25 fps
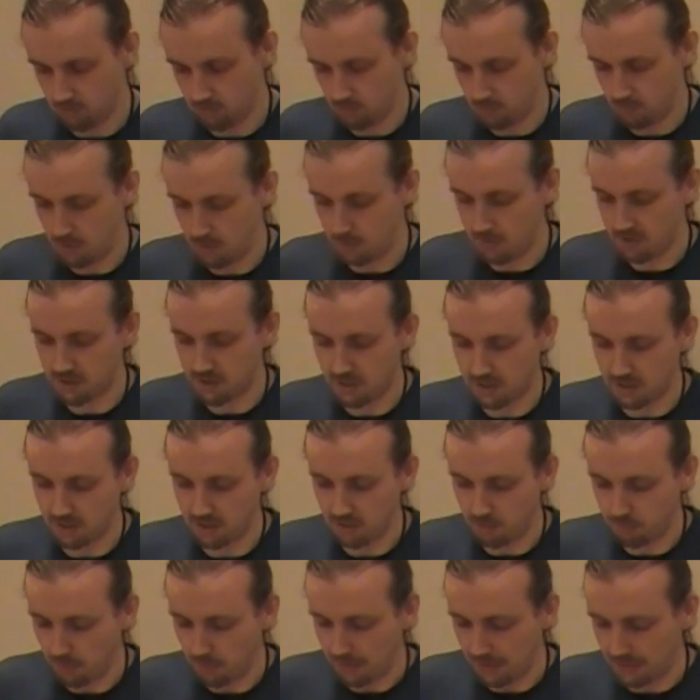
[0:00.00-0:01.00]
Maybe taking
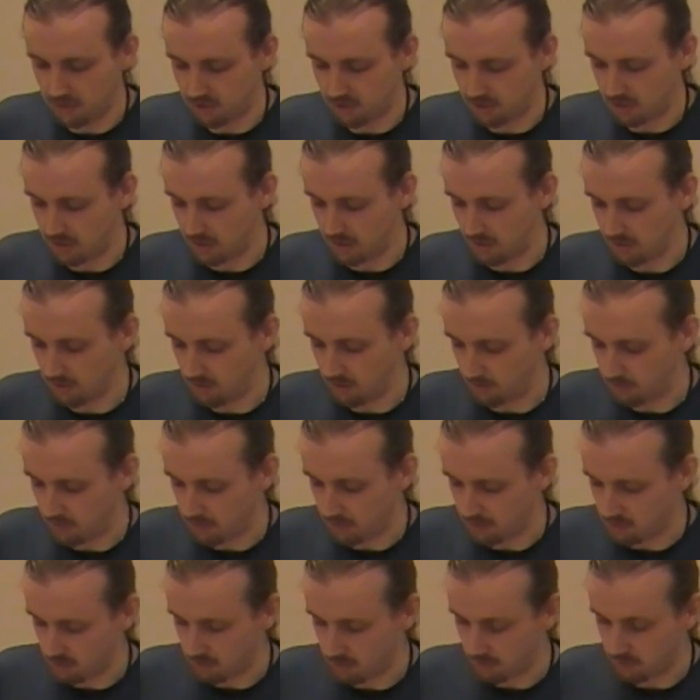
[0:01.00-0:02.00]
packaging a little bit
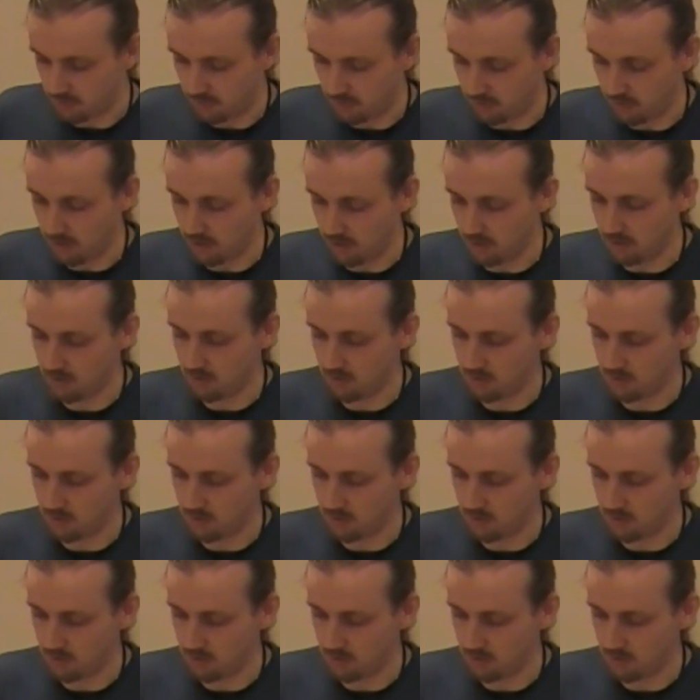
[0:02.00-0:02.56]
too far.